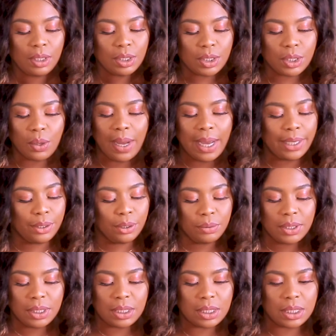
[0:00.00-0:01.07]
So I
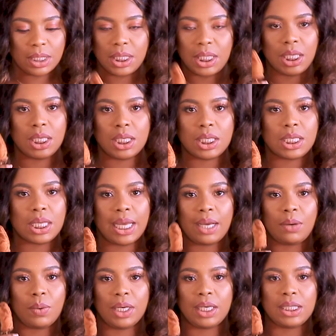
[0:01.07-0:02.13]
noticed these, like,
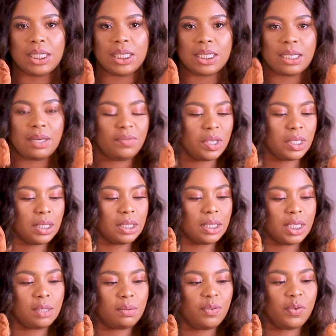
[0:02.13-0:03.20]
what are these? I've not seen
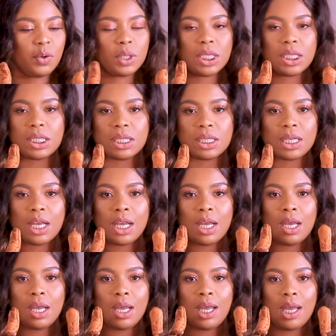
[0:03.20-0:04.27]
this before. This is
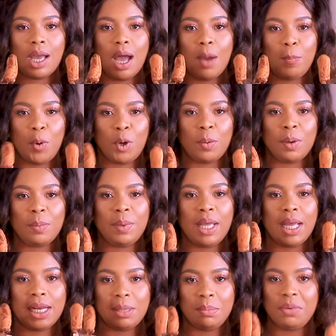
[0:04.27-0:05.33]
probably
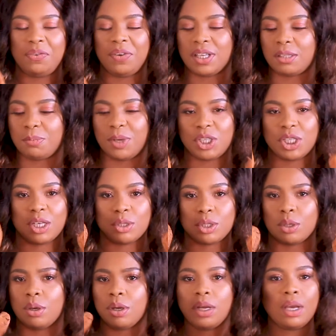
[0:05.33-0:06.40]
an Ibifie special.
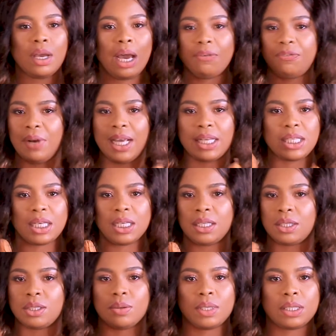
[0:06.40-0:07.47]
So I feel like digging
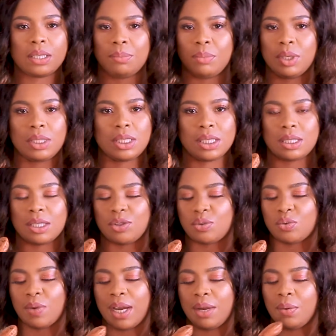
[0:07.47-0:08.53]
into it, so I'm going to taste this
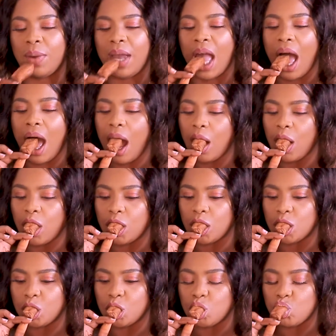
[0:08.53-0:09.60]
right away.
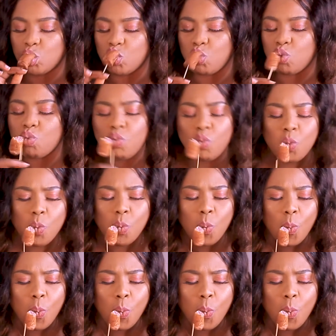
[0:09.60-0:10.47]
Mmm.